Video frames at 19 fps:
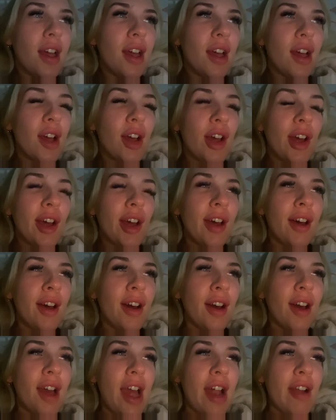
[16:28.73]
Uh,
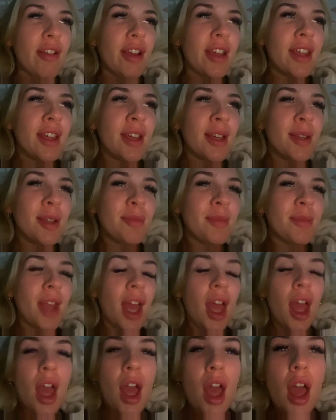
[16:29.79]
Eric.
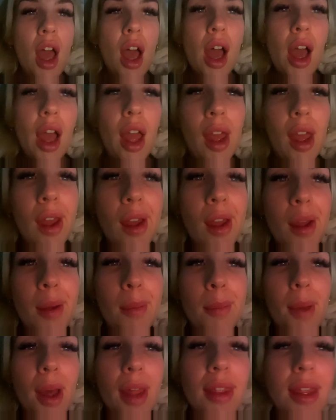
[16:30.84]

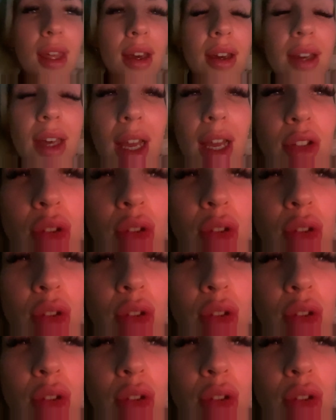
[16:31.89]
Um, I think I'll catch